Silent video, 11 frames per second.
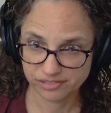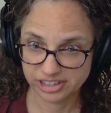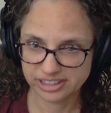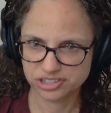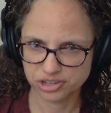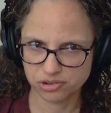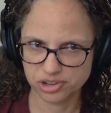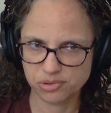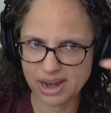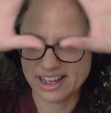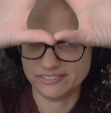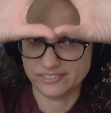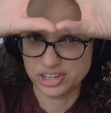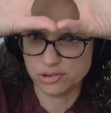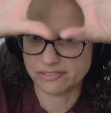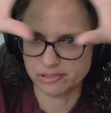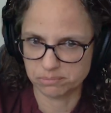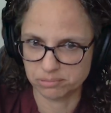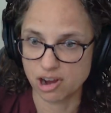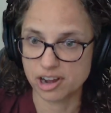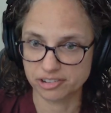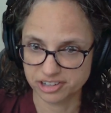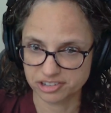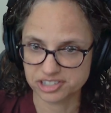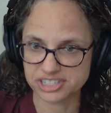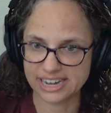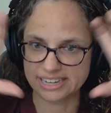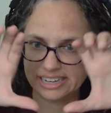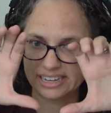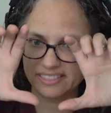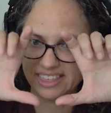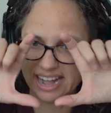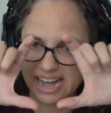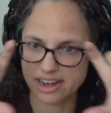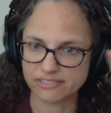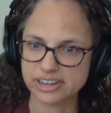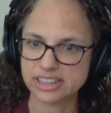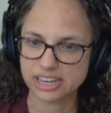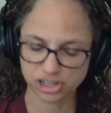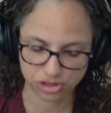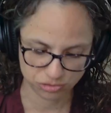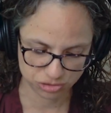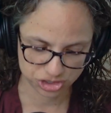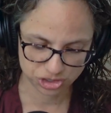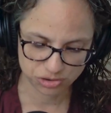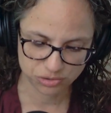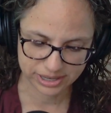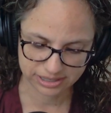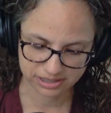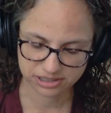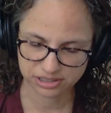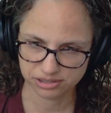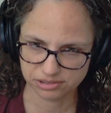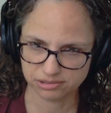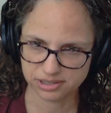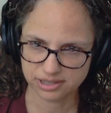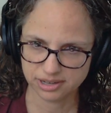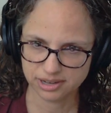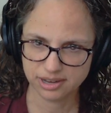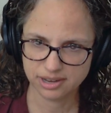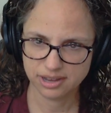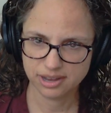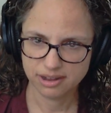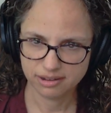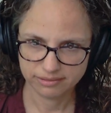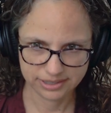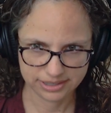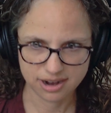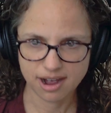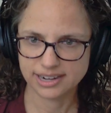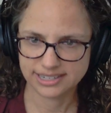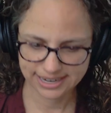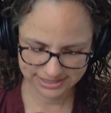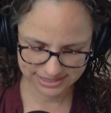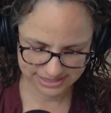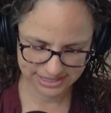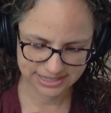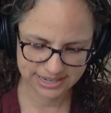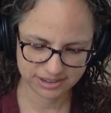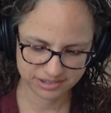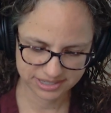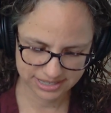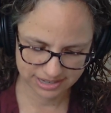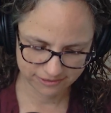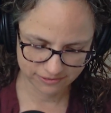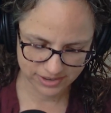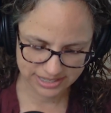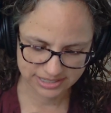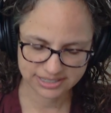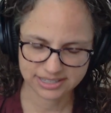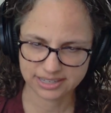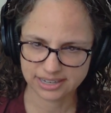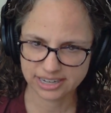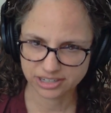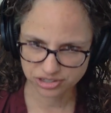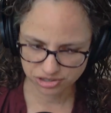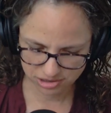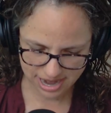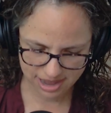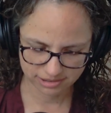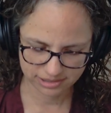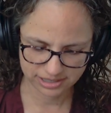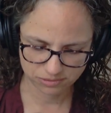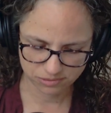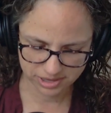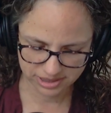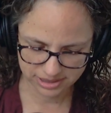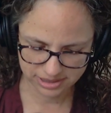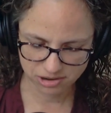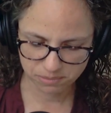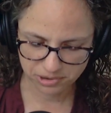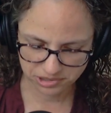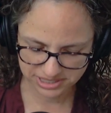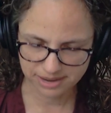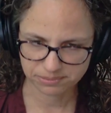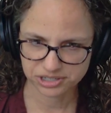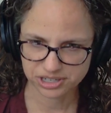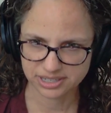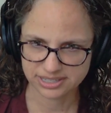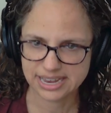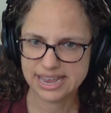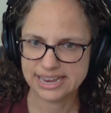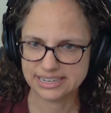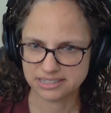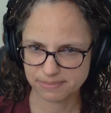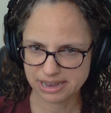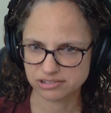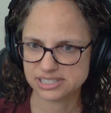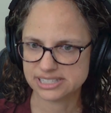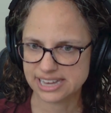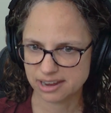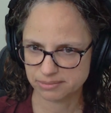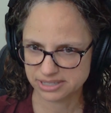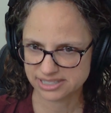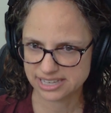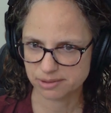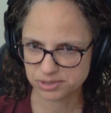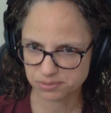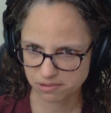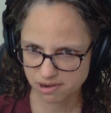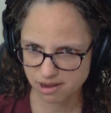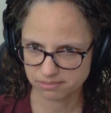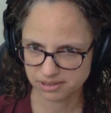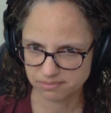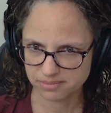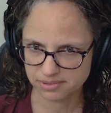so you have a broader understanding, then everything you do include, the context details, the events, the internality, what their perceptions, is about Sam and Sam's problem.